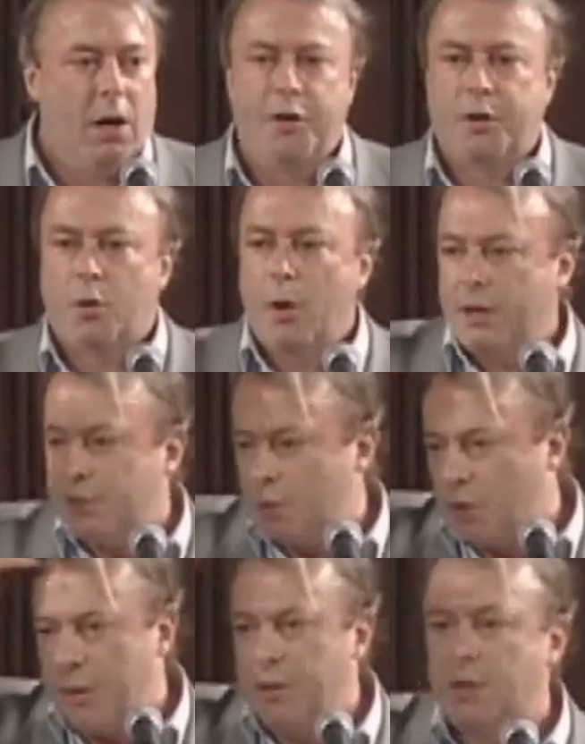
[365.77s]

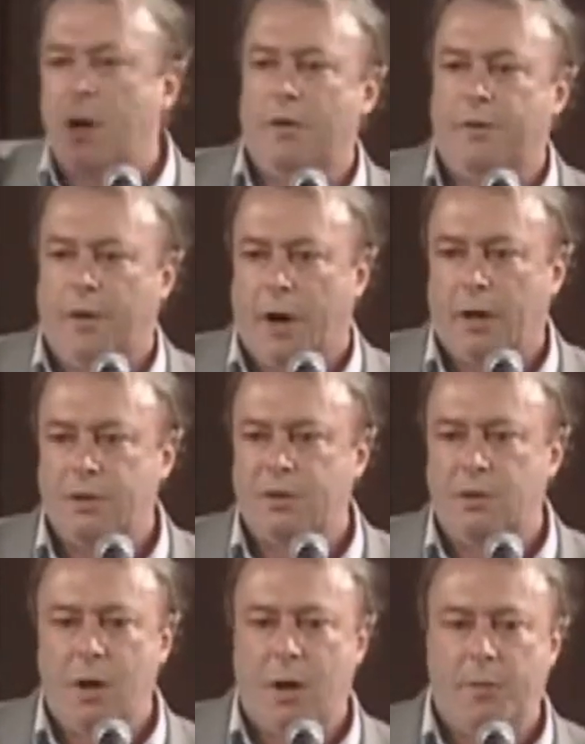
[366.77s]
Earthquakes would have been terrifying.
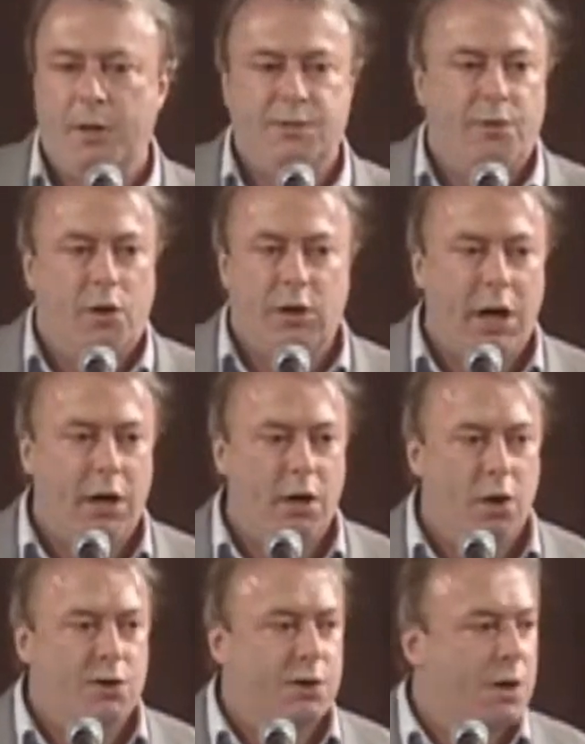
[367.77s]
Tsunamis,
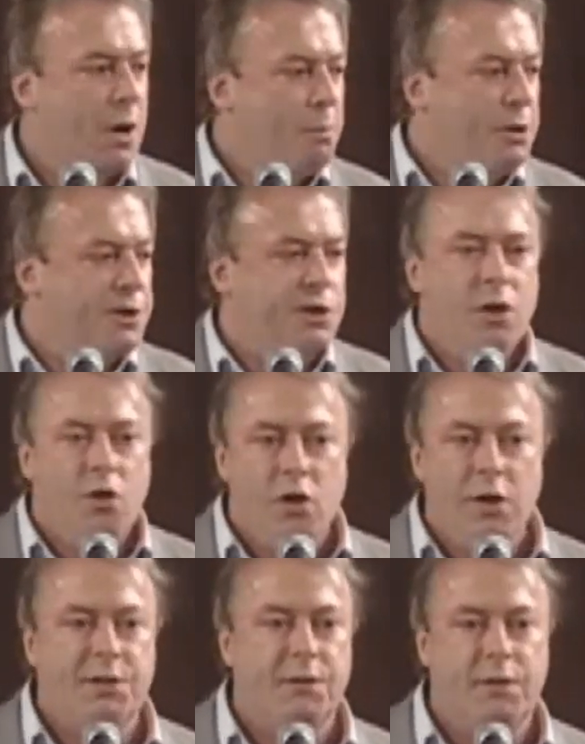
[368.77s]
volcanoes,
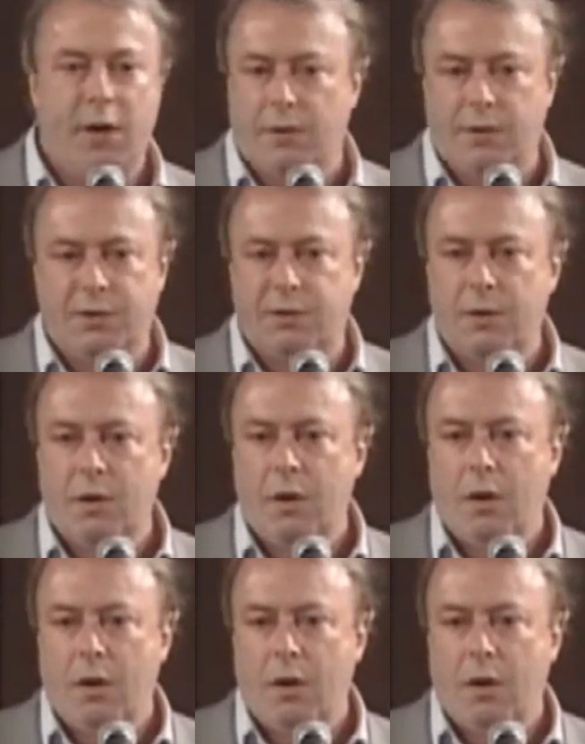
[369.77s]
mysterious events.